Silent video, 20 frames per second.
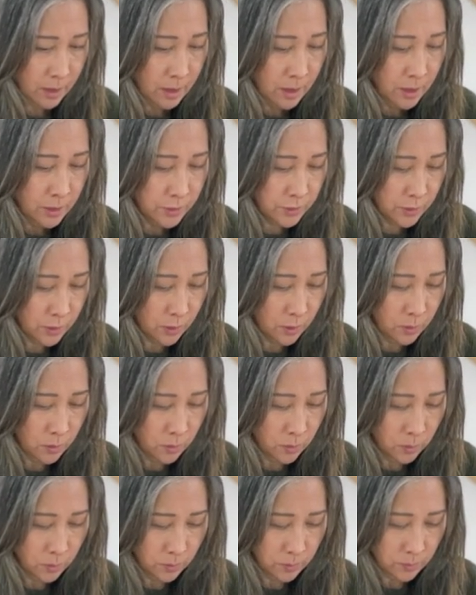
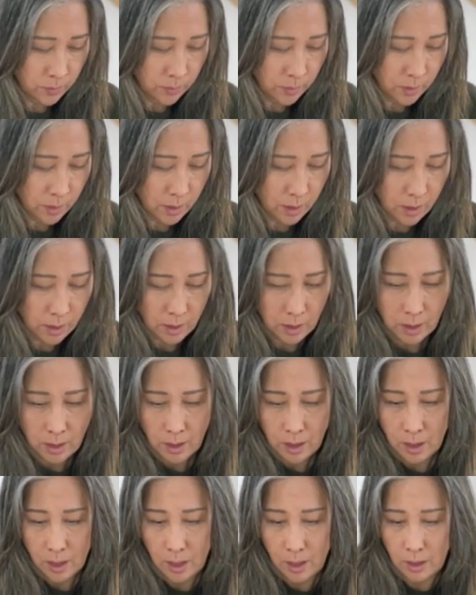so
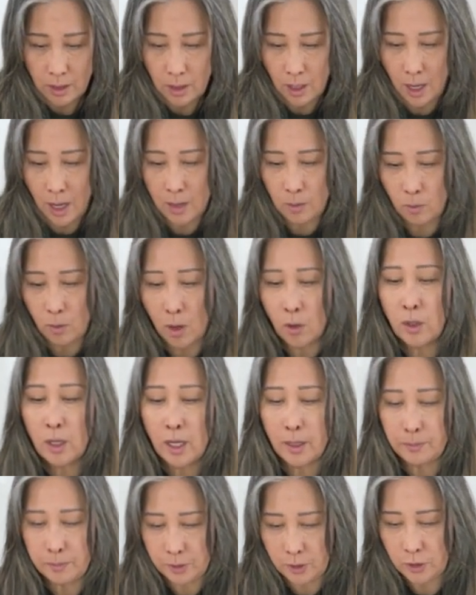I woke
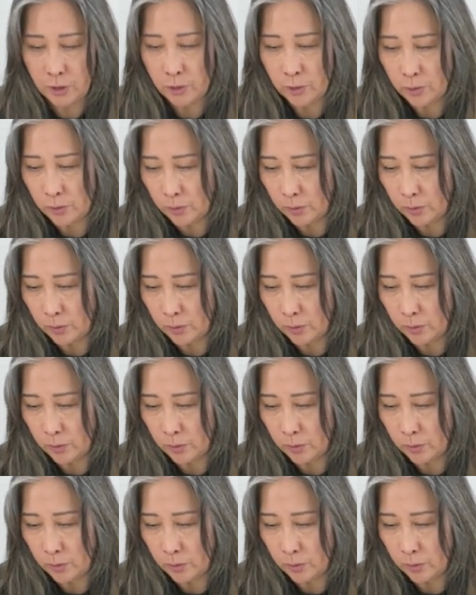up to